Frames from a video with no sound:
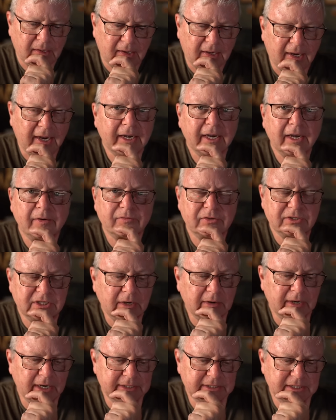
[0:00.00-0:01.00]
I have no
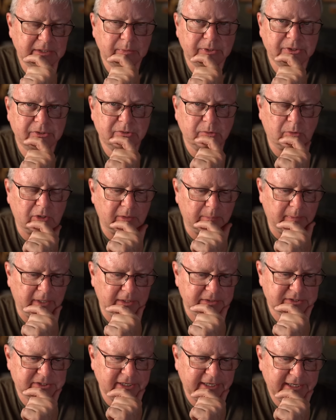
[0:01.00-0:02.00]
idea what you're talking
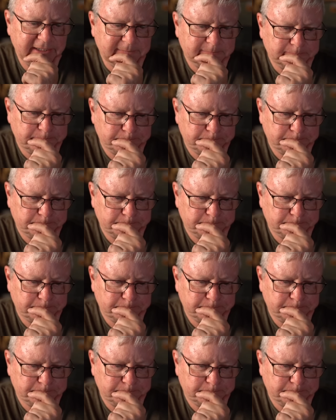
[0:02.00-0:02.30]
about, Slade.